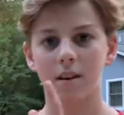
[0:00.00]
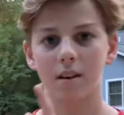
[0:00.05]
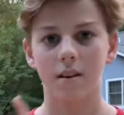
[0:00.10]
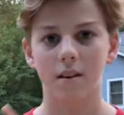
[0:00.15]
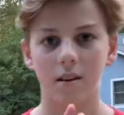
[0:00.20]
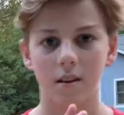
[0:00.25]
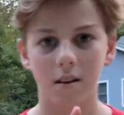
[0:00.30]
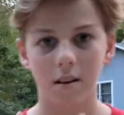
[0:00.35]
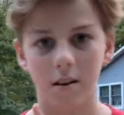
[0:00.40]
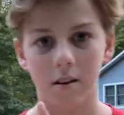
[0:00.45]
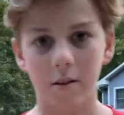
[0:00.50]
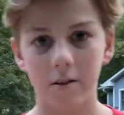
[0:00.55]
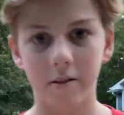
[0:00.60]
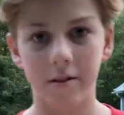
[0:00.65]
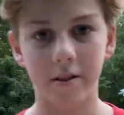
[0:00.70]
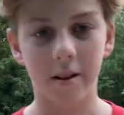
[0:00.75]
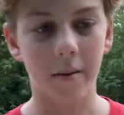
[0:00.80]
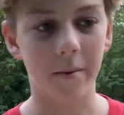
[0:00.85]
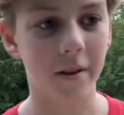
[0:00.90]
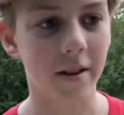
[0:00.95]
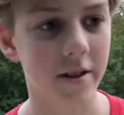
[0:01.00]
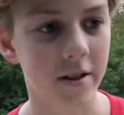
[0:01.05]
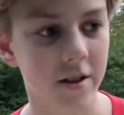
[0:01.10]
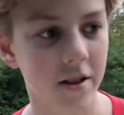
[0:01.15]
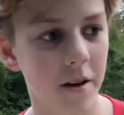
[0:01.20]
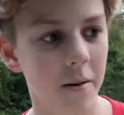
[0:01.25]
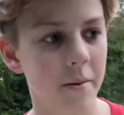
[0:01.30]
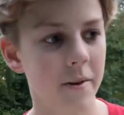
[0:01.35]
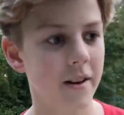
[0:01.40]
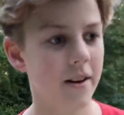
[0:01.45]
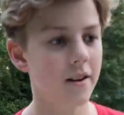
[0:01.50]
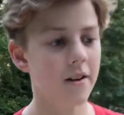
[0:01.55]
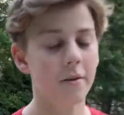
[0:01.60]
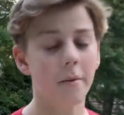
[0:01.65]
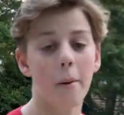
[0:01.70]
Yo, right. So, ladies and gentlemen, hey.